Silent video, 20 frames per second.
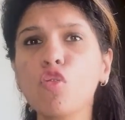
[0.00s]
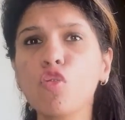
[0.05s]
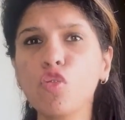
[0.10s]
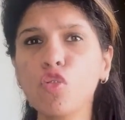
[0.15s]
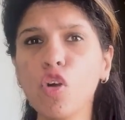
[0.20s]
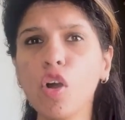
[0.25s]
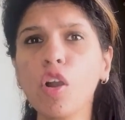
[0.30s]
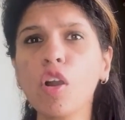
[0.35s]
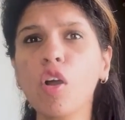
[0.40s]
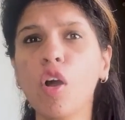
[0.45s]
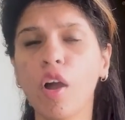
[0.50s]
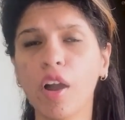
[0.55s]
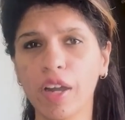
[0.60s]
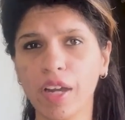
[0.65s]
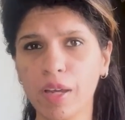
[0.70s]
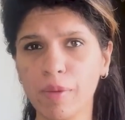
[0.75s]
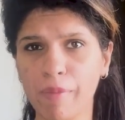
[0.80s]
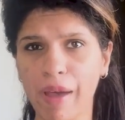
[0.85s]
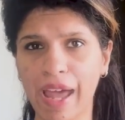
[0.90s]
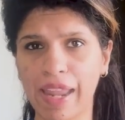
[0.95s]
For
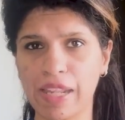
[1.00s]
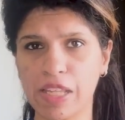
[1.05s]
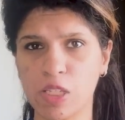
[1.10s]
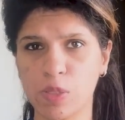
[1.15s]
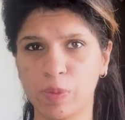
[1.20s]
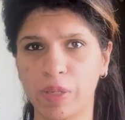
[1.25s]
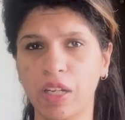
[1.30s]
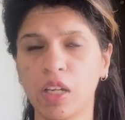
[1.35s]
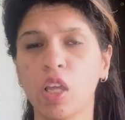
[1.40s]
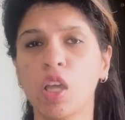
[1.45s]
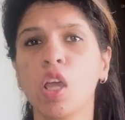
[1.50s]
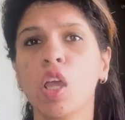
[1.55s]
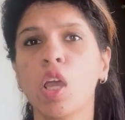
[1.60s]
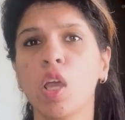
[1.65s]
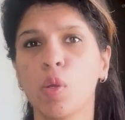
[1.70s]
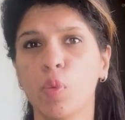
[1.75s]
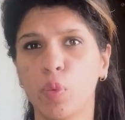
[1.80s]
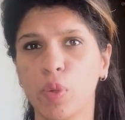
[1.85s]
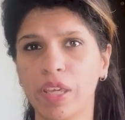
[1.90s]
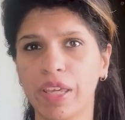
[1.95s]
order management,
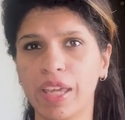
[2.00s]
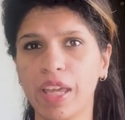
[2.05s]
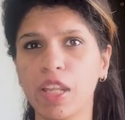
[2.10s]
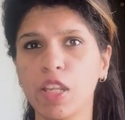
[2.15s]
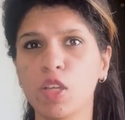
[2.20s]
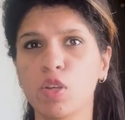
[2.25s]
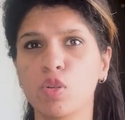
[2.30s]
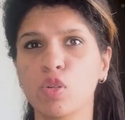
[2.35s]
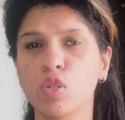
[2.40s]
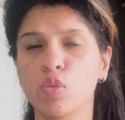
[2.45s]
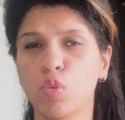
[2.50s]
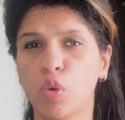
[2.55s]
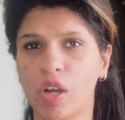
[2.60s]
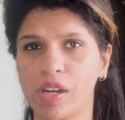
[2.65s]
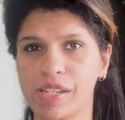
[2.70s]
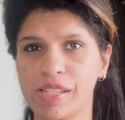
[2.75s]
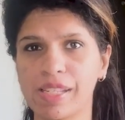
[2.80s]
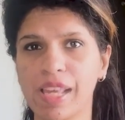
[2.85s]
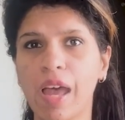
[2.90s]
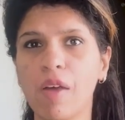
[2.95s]
we can use
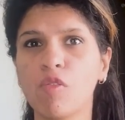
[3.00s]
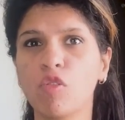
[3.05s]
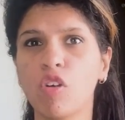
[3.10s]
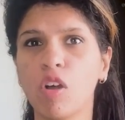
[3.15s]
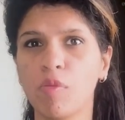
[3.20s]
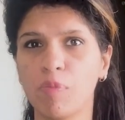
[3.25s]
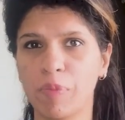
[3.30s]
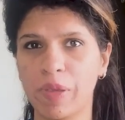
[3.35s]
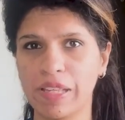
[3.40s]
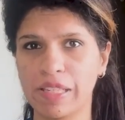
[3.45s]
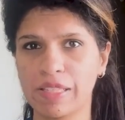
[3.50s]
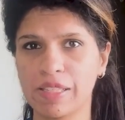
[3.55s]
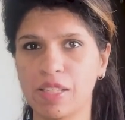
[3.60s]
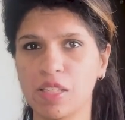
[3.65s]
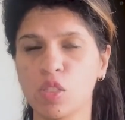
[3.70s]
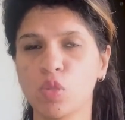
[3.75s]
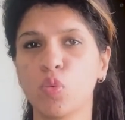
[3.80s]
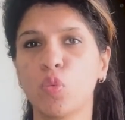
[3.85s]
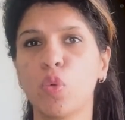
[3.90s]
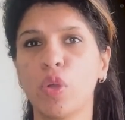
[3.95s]
WhatsApp for
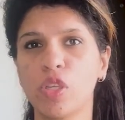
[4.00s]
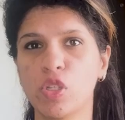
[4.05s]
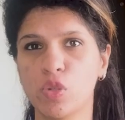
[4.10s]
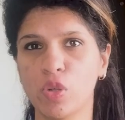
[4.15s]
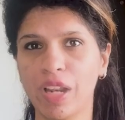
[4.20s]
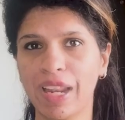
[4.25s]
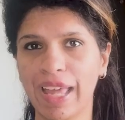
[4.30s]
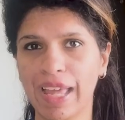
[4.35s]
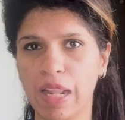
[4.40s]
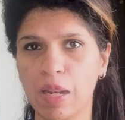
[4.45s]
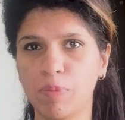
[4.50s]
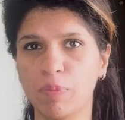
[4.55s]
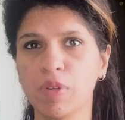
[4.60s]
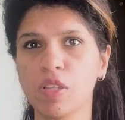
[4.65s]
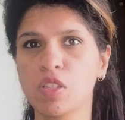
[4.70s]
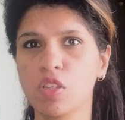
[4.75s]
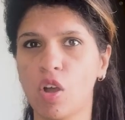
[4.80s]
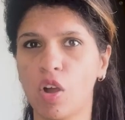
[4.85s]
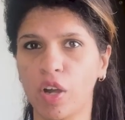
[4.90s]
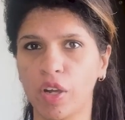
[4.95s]
Business, which will help
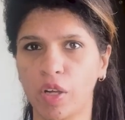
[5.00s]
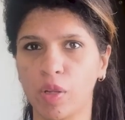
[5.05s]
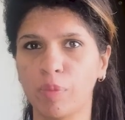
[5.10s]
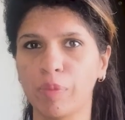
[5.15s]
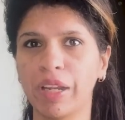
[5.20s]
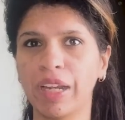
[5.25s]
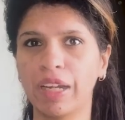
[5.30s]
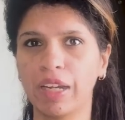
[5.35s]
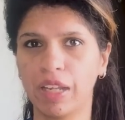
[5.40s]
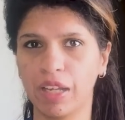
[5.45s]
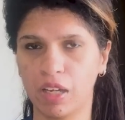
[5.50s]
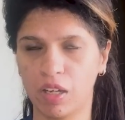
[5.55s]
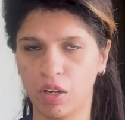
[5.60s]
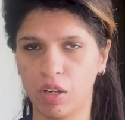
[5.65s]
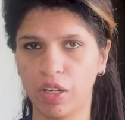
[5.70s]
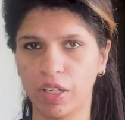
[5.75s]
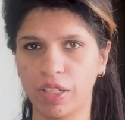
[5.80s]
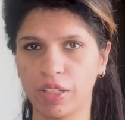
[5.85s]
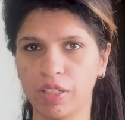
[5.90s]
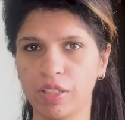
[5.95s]
us automate
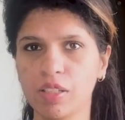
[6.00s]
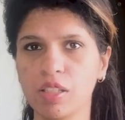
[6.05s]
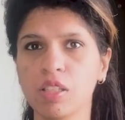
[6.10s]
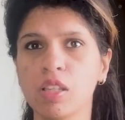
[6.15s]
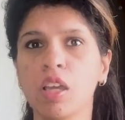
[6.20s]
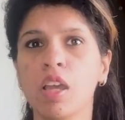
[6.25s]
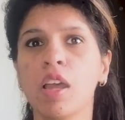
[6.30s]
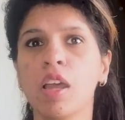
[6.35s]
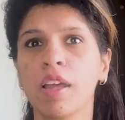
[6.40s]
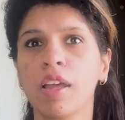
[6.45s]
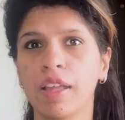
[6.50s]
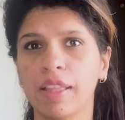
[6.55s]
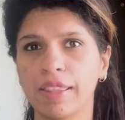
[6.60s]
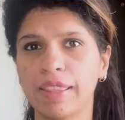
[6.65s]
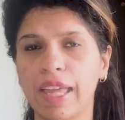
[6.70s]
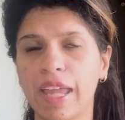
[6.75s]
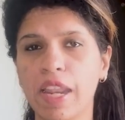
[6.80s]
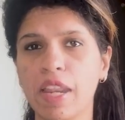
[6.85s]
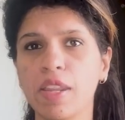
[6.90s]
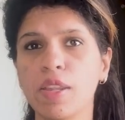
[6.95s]
orders,
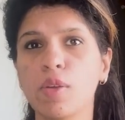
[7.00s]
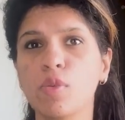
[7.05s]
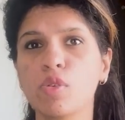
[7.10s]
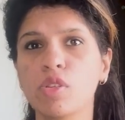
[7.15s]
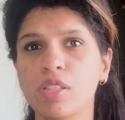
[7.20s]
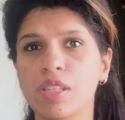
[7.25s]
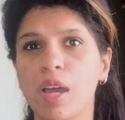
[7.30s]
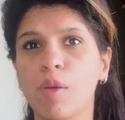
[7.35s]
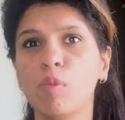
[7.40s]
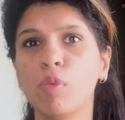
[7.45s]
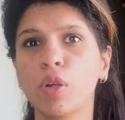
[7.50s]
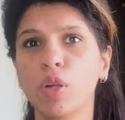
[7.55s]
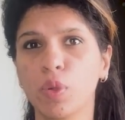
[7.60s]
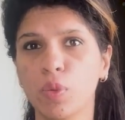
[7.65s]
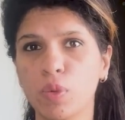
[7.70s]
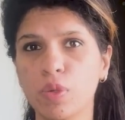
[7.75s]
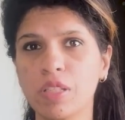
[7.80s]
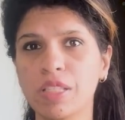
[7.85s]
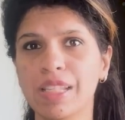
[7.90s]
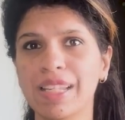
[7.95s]
then use some
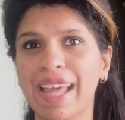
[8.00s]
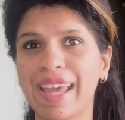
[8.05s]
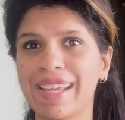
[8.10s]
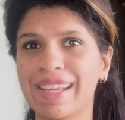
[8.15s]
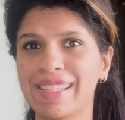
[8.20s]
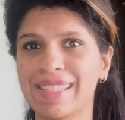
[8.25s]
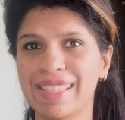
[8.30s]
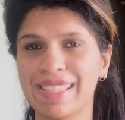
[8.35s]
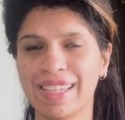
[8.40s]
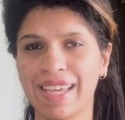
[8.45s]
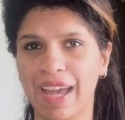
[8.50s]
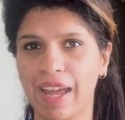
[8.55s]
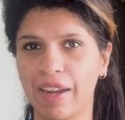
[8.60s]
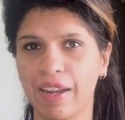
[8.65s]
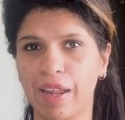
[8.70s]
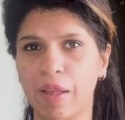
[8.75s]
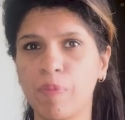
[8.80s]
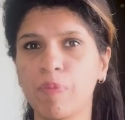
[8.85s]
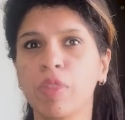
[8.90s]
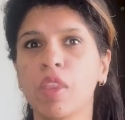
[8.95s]
tools like
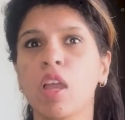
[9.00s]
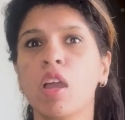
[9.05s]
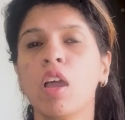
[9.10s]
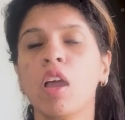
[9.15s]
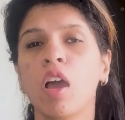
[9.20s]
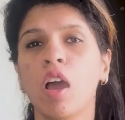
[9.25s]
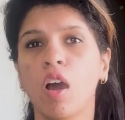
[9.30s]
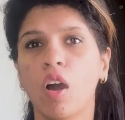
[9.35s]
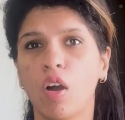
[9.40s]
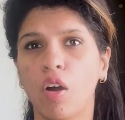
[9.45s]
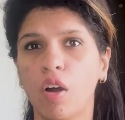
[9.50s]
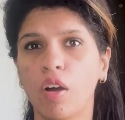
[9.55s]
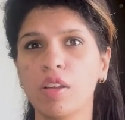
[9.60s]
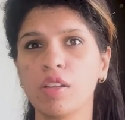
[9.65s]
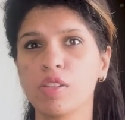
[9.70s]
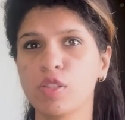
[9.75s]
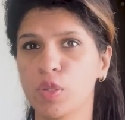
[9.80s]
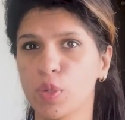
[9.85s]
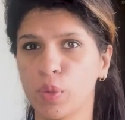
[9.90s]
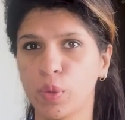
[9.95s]
CRM or
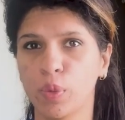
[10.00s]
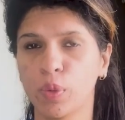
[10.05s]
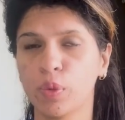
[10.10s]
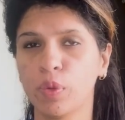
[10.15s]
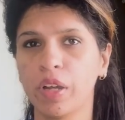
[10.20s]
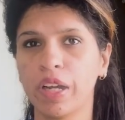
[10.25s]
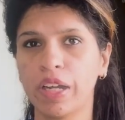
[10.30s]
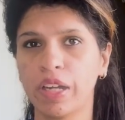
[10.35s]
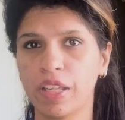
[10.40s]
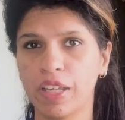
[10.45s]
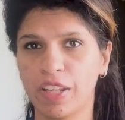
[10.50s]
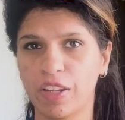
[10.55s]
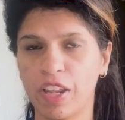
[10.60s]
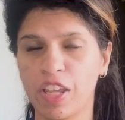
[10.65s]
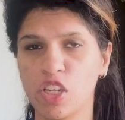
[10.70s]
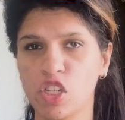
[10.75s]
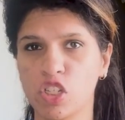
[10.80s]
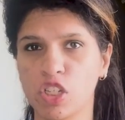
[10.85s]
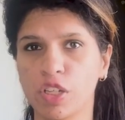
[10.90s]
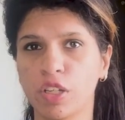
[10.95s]
Zoho
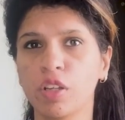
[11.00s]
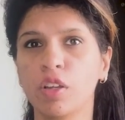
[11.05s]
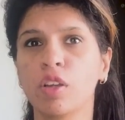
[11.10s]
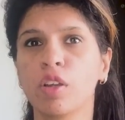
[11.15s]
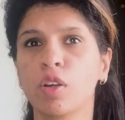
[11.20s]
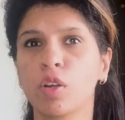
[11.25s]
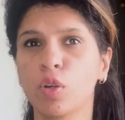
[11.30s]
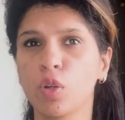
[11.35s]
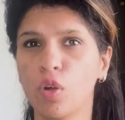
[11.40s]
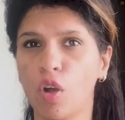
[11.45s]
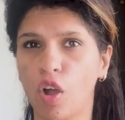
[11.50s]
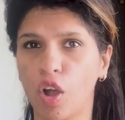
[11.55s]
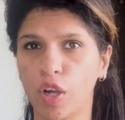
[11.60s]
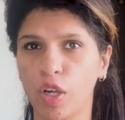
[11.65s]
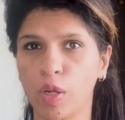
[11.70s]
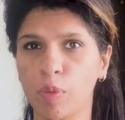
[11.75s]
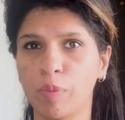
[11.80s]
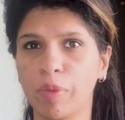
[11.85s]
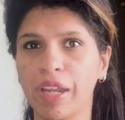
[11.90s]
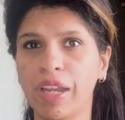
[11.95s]
integration to
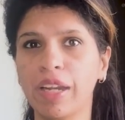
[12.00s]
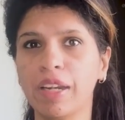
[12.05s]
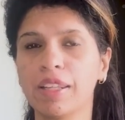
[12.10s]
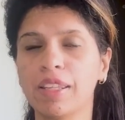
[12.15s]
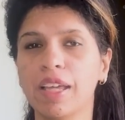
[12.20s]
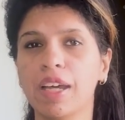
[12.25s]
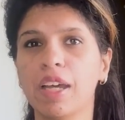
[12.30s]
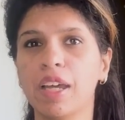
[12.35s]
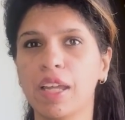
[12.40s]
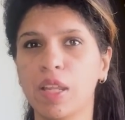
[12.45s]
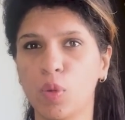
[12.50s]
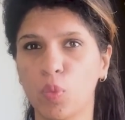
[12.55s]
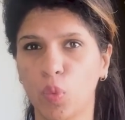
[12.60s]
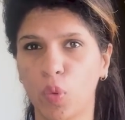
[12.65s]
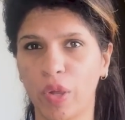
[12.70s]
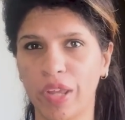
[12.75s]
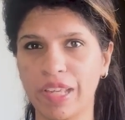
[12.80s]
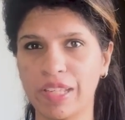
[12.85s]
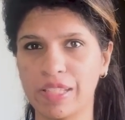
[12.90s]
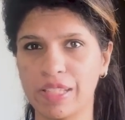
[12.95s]
automate the
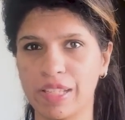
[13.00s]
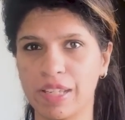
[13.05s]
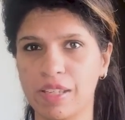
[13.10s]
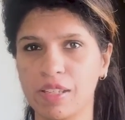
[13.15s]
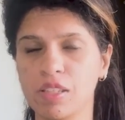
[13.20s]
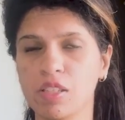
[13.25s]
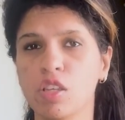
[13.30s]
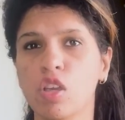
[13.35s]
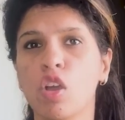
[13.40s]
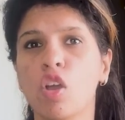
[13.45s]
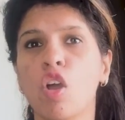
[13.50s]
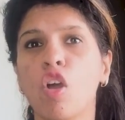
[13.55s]
invoices.